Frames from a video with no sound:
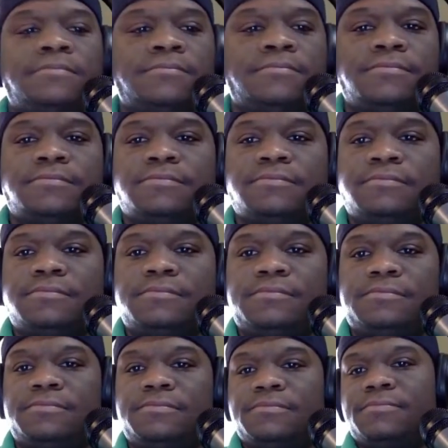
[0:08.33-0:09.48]

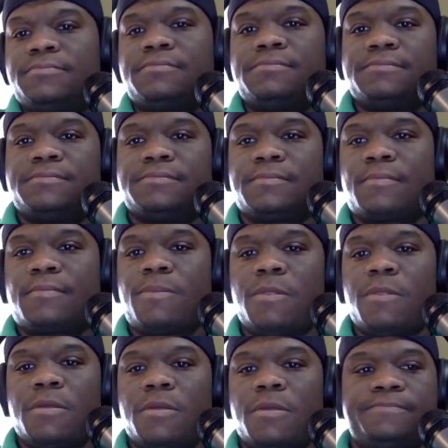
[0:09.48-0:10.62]

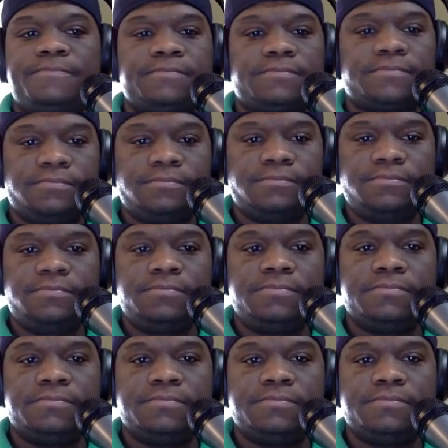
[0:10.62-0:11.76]

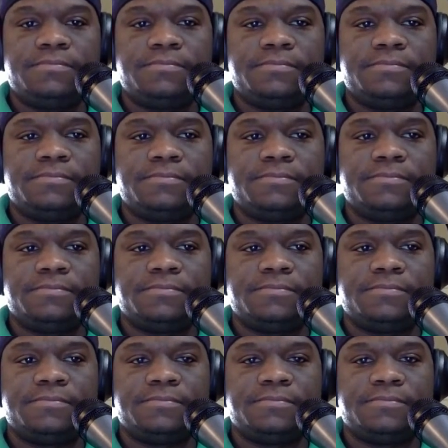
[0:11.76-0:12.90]

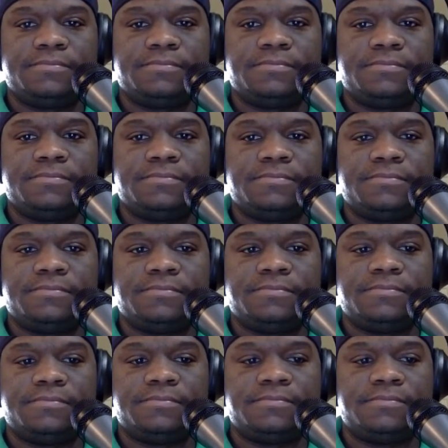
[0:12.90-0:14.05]

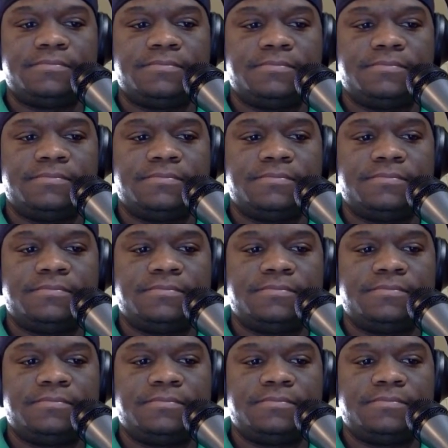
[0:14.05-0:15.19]

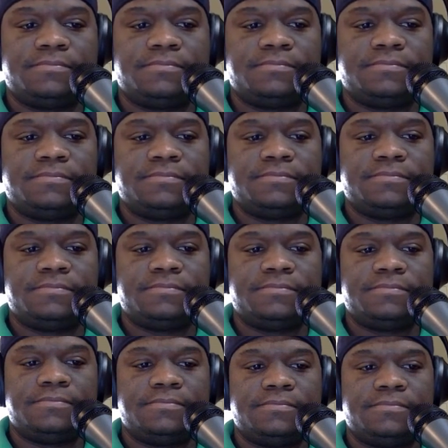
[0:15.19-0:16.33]
No words are spoken by the person on screen.